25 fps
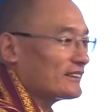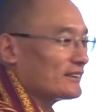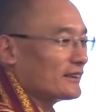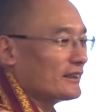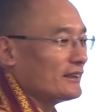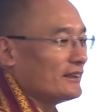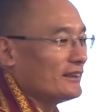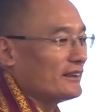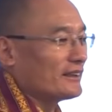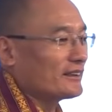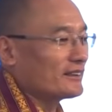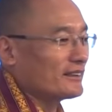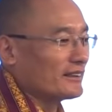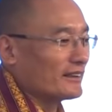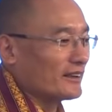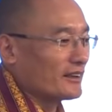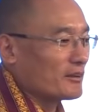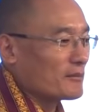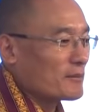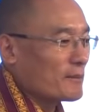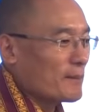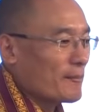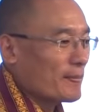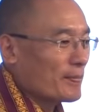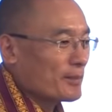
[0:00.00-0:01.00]

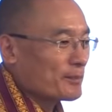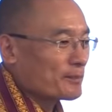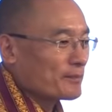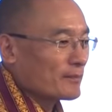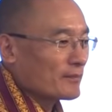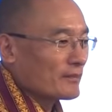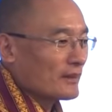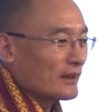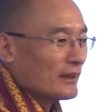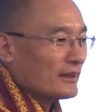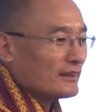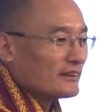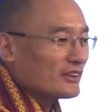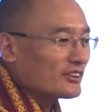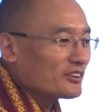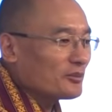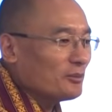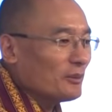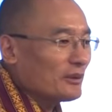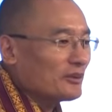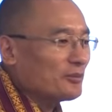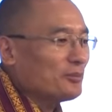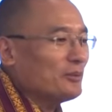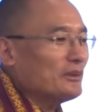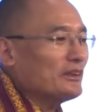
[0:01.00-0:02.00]
illegally. This
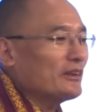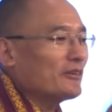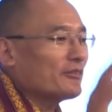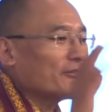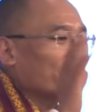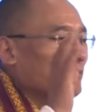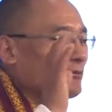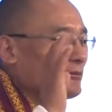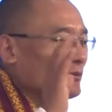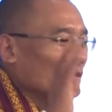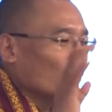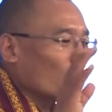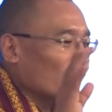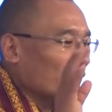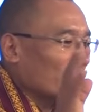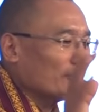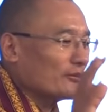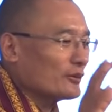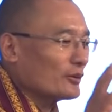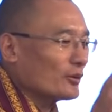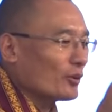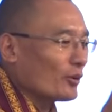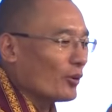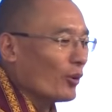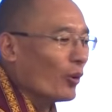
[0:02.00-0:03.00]
must be one of
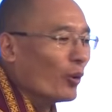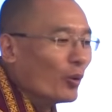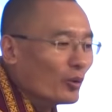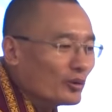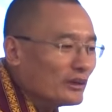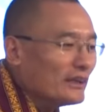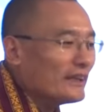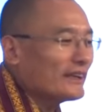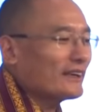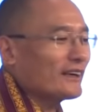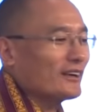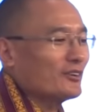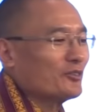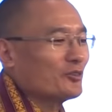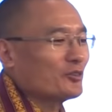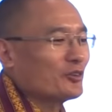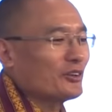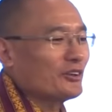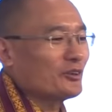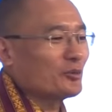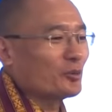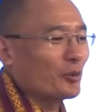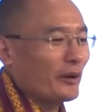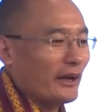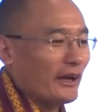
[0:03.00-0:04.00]
the only
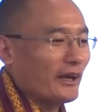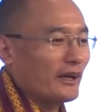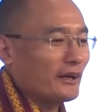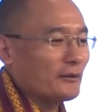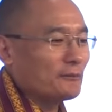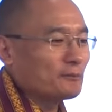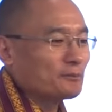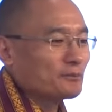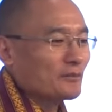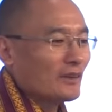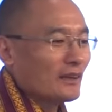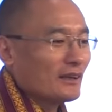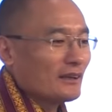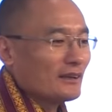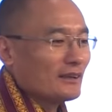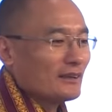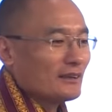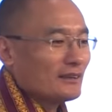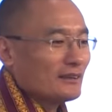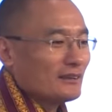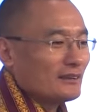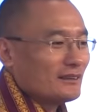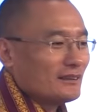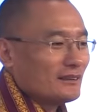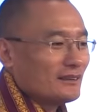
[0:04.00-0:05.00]
countries where
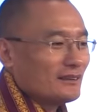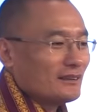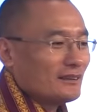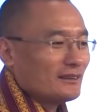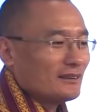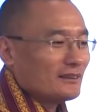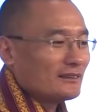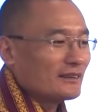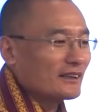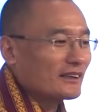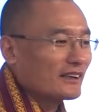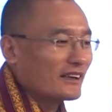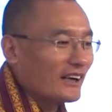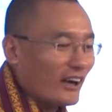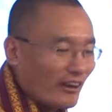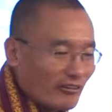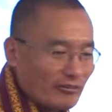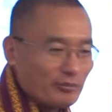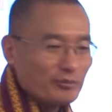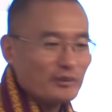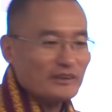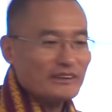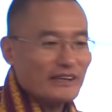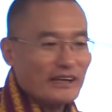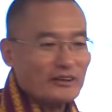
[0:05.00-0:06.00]
the
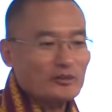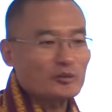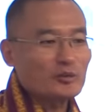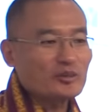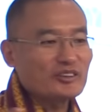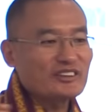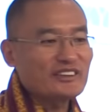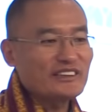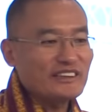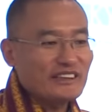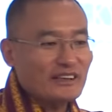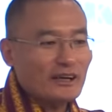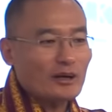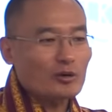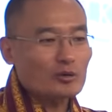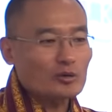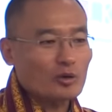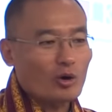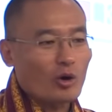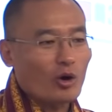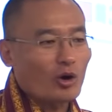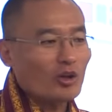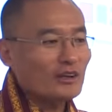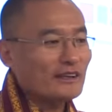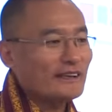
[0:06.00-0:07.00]
government had to seek out
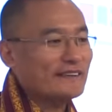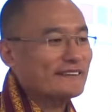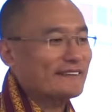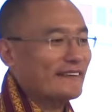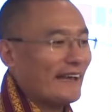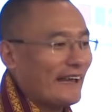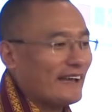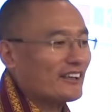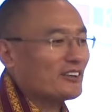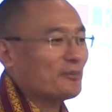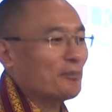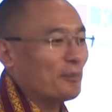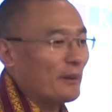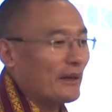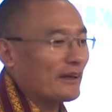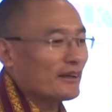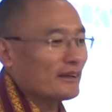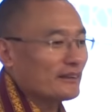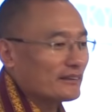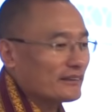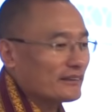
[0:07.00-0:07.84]
all the taxpayers